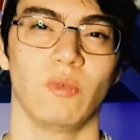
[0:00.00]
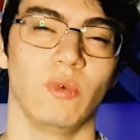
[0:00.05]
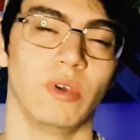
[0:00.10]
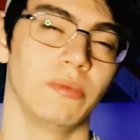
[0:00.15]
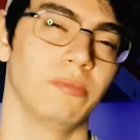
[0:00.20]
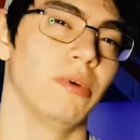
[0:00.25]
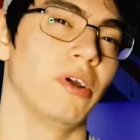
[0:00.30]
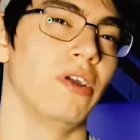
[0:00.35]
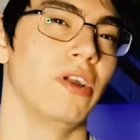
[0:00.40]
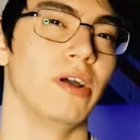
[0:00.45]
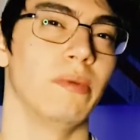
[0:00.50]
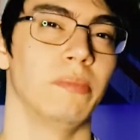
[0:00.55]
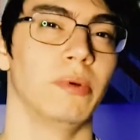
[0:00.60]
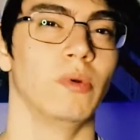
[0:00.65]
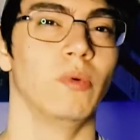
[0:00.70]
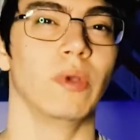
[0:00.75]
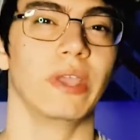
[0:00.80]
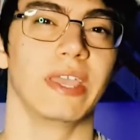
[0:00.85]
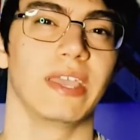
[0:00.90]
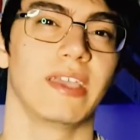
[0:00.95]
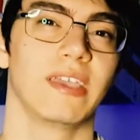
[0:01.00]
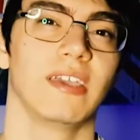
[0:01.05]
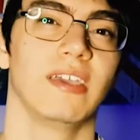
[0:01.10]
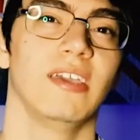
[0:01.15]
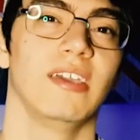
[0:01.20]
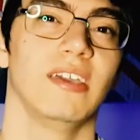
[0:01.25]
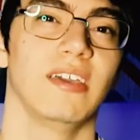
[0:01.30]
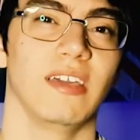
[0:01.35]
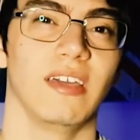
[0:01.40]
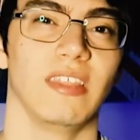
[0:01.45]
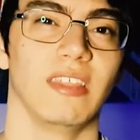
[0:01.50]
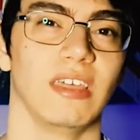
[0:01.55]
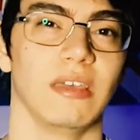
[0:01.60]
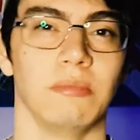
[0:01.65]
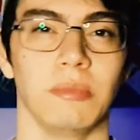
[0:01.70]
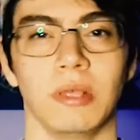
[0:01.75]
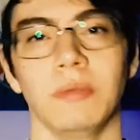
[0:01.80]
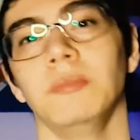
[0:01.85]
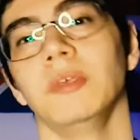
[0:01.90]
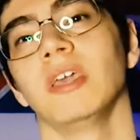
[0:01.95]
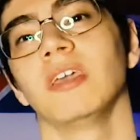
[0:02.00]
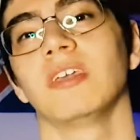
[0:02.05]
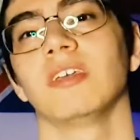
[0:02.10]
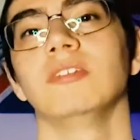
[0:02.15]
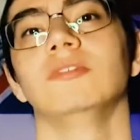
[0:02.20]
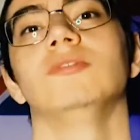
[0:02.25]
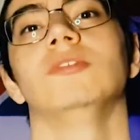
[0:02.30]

1 power-up a week, and then maybe I can